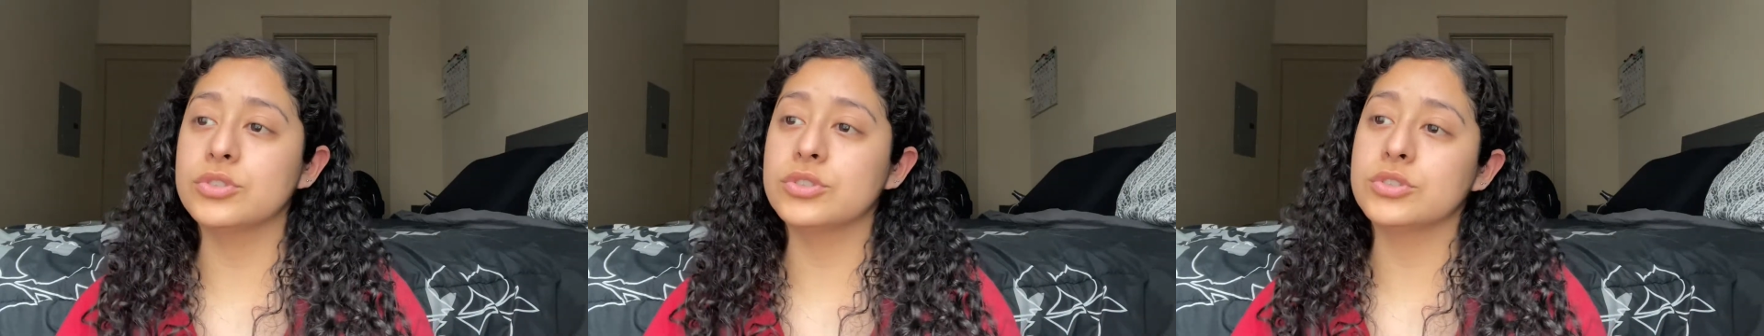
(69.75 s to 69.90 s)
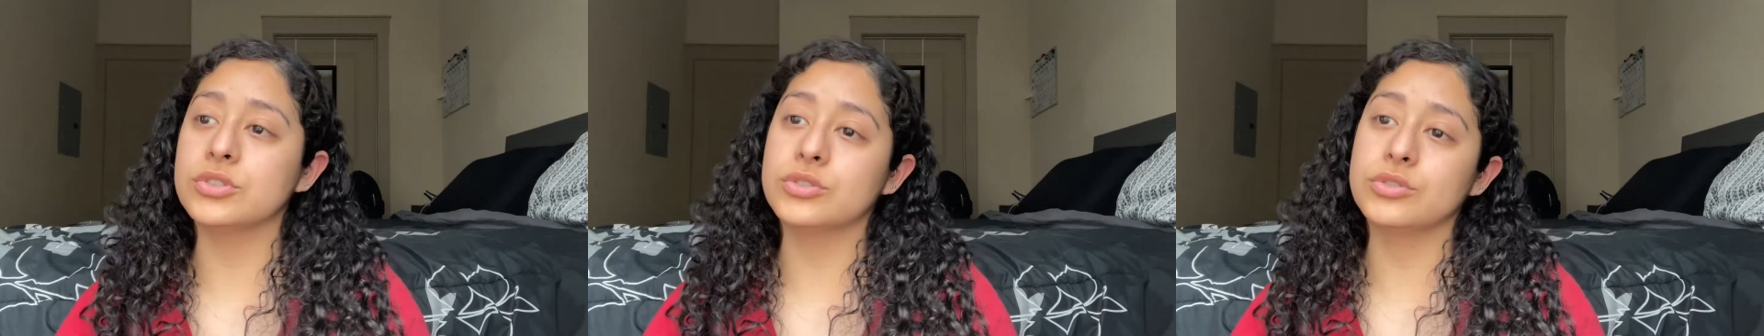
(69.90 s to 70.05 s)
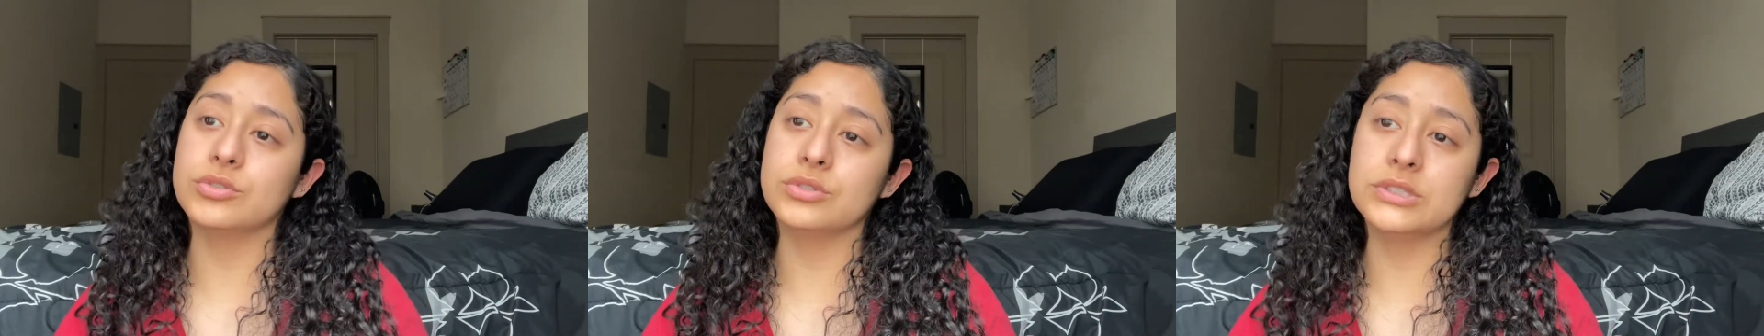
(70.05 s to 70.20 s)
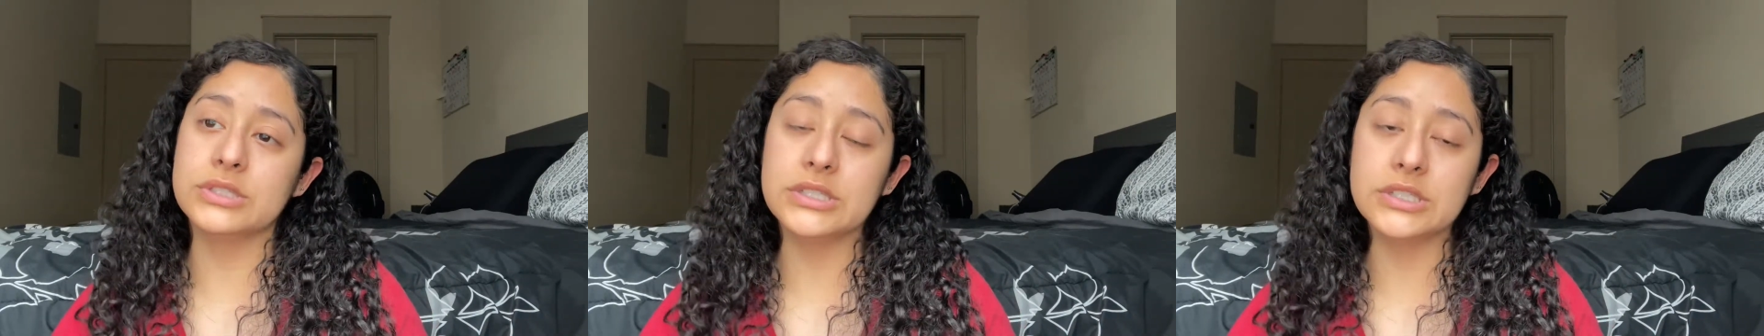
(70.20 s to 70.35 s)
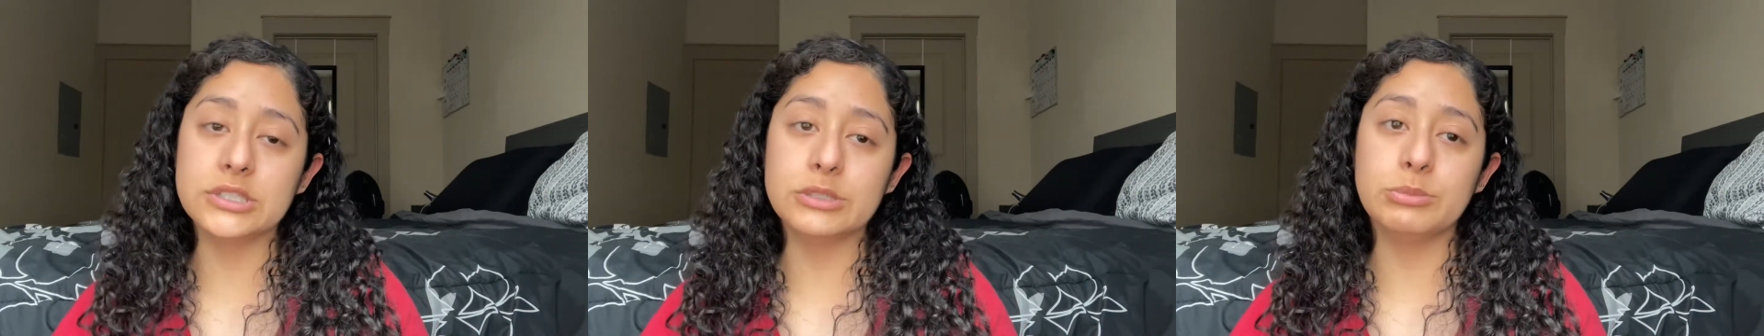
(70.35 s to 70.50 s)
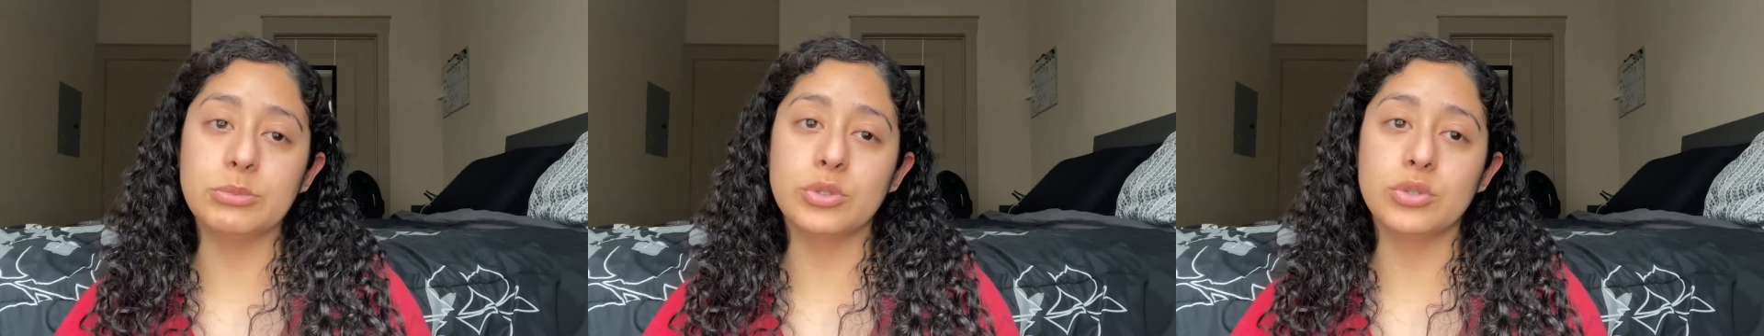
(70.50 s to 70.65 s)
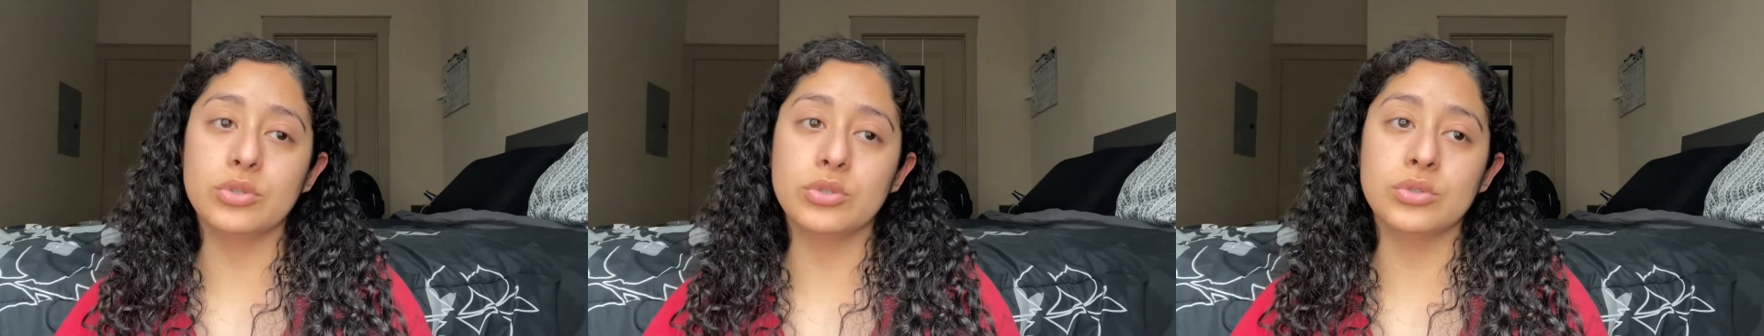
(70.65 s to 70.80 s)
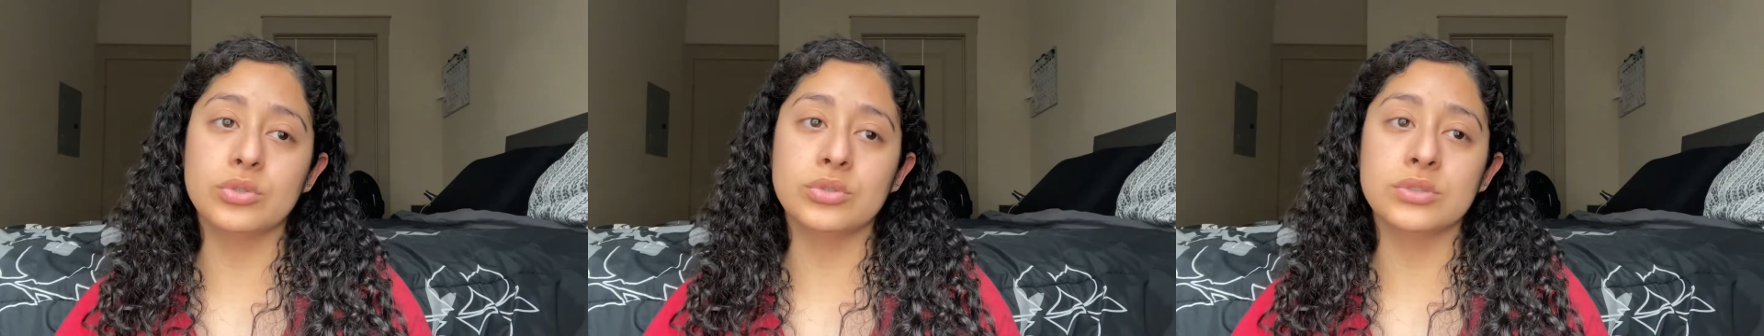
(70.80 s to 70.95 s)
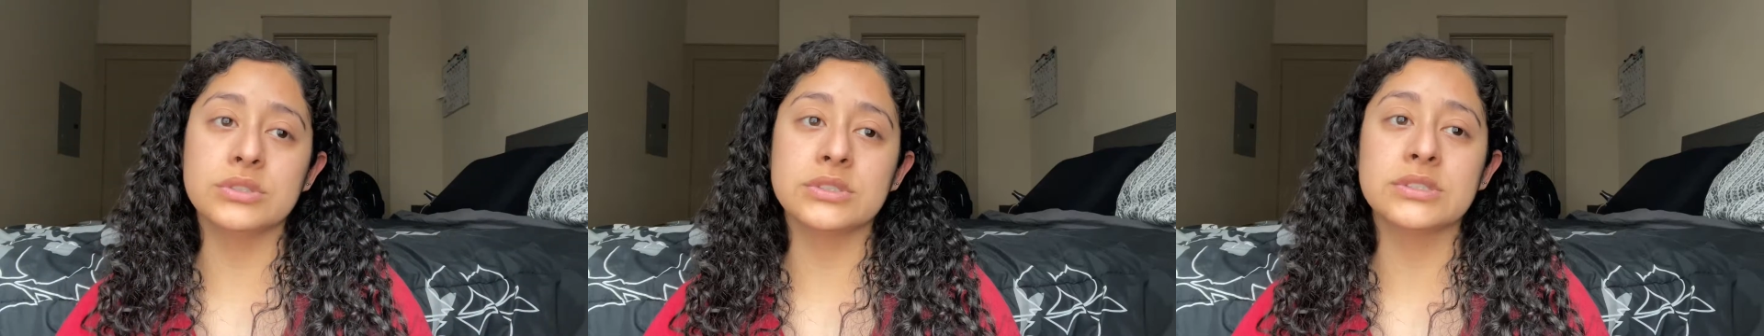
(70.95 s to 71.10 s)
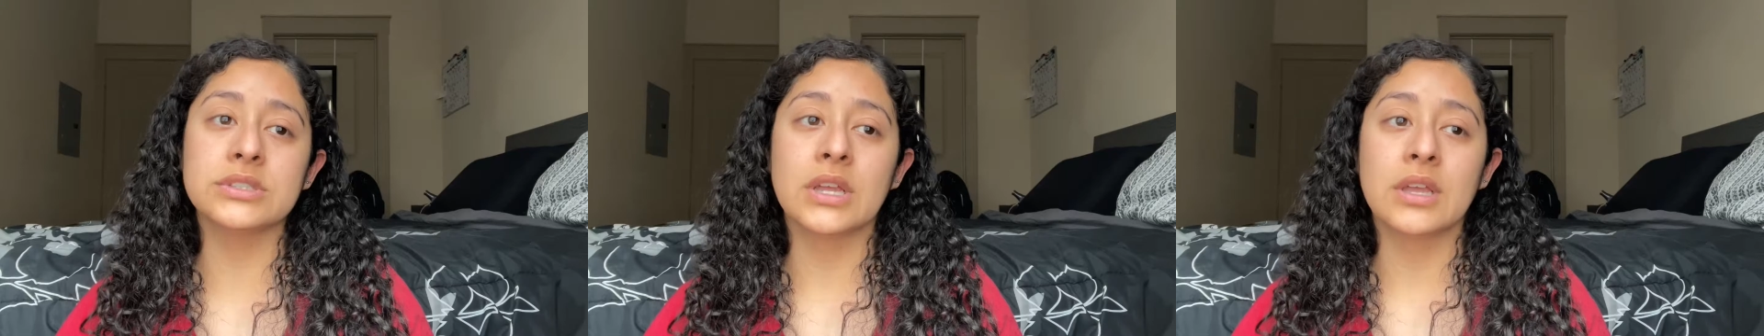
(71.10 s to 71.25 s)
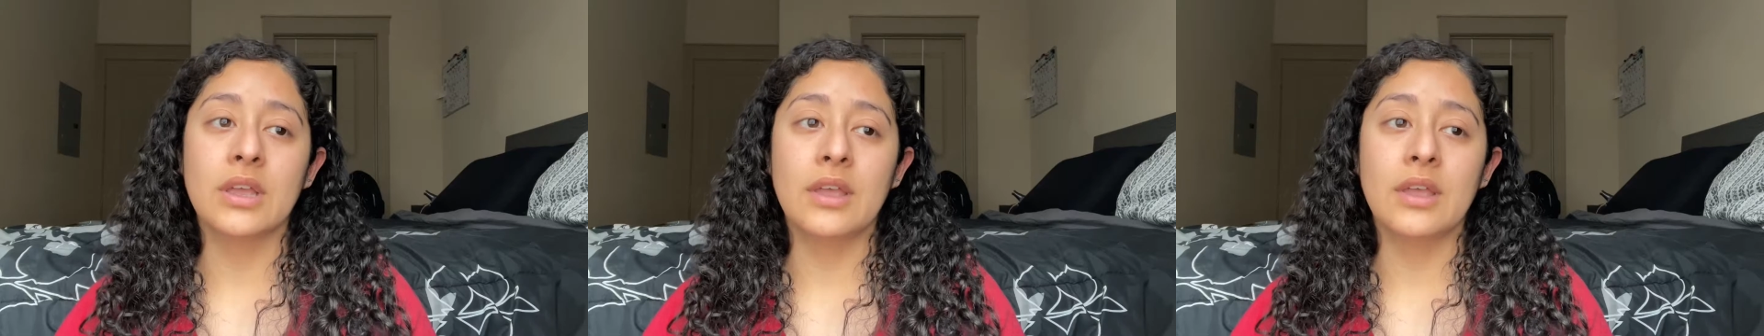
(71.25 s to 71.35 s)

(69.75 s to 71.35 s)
to teaspoons